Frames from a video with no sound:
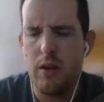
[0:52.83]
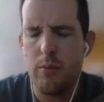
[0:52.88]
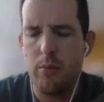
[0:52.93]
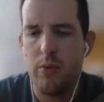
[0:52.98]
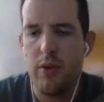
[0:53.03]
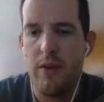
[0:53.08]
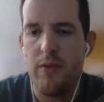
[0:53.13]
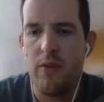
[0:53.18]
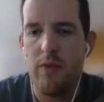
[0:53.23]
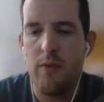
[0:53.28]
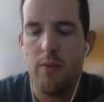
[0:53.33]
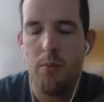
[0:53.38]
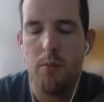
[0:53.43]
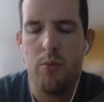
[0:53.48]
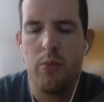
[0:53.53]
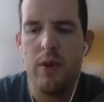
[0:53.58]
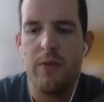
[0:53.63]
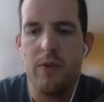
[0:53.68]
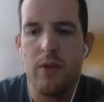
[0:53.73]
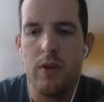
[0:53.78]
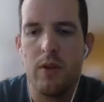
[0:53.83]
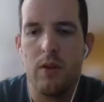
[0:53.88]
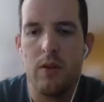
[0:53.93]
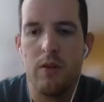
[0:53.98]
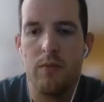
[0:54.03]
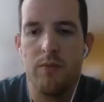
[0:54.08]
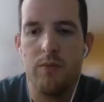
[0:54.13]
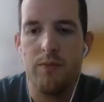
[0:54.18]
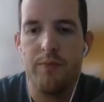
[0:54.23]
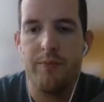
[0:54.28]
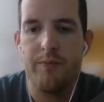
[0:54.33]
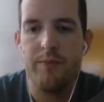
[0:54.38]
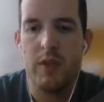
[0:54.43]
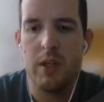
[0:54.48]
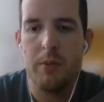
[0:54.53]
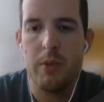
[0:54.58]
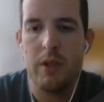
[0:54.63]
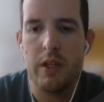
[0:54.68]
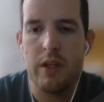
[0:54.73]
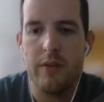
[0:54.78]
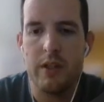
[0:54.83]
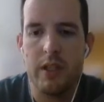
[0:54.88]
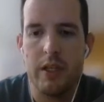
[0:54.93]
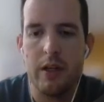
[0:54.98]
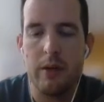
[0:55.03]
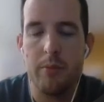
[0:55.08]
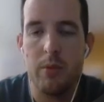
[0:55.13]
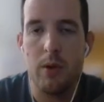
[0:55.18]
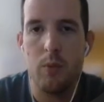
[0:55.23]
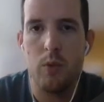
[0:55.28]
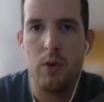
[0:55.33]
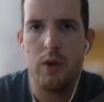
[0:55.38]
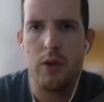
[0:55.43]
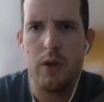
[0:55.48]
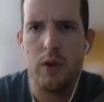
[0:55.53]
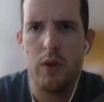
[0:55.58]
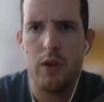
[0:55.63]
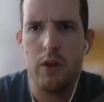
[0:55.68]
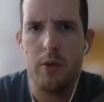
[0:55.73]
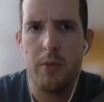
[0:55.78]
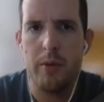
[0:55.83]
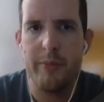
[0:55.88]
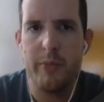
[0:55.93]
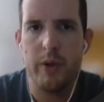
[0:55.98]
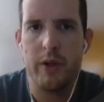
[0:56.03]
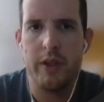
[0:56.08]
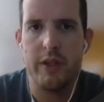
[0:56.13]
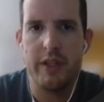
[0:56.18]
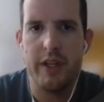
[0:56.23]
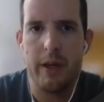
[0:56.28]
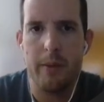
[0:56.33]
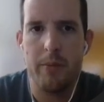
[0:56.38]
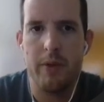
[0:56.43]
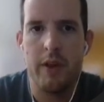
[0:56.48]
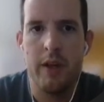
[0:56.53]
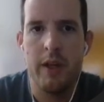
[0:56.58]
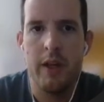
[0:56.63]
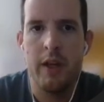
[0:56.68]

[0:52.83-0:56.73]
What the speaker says: brief little tidbit of it there, but we'll go a little bit more in depth.